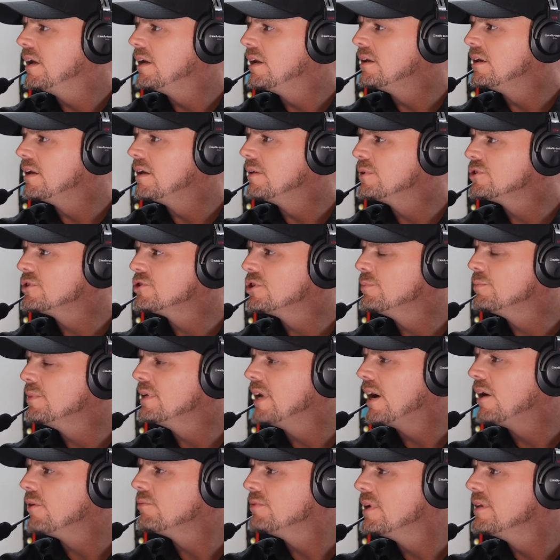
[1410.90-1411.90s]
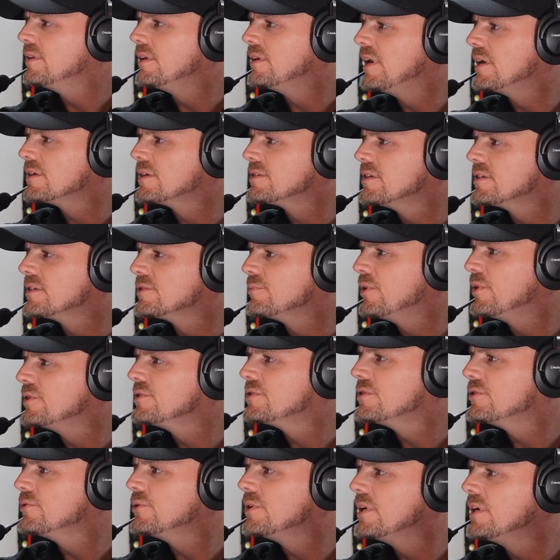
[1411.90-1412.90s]
And they should be out in the next 6
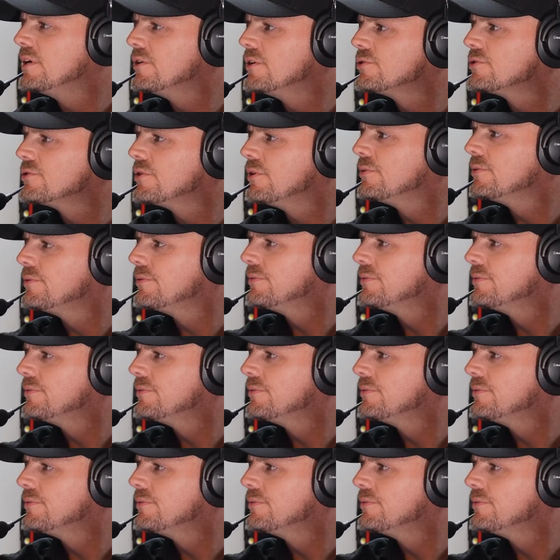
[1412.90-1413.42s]
months to a year. So